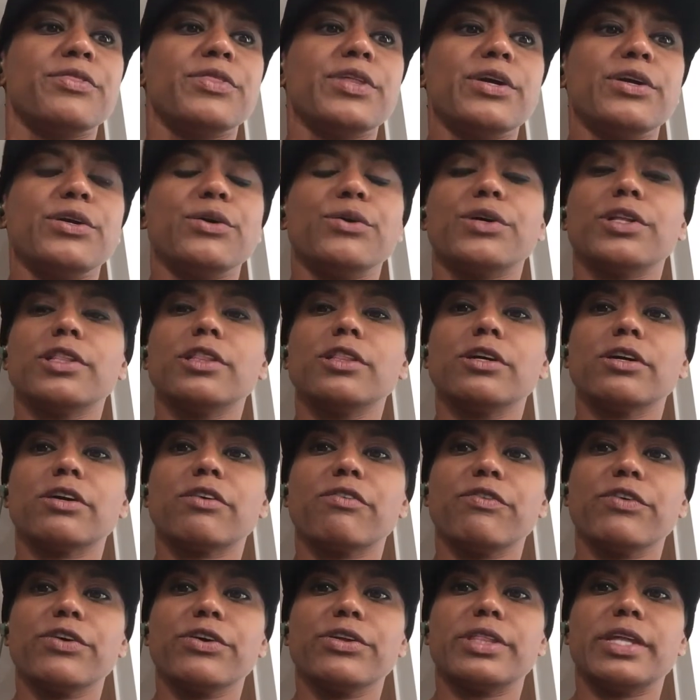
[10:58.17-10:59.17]
that you can
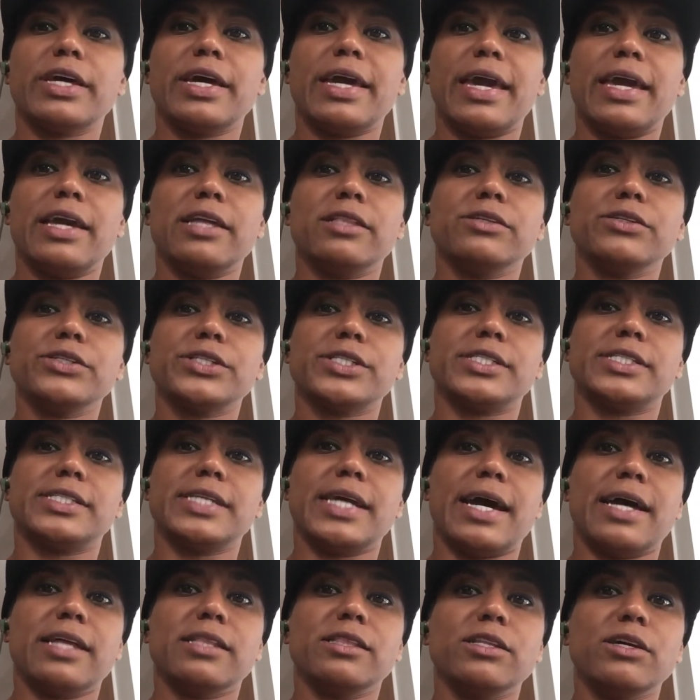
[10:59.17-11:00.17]
look for the
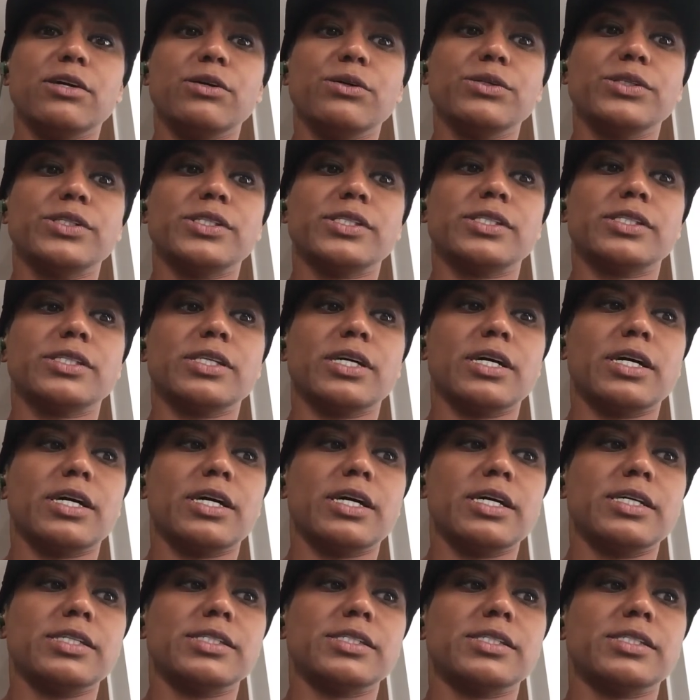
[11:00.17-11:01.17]

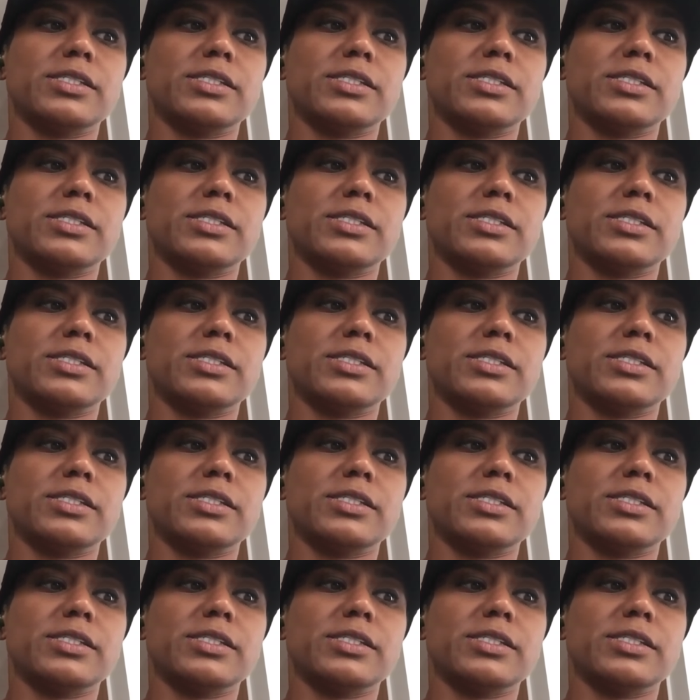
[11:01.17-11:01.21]
Ehlers-Danlos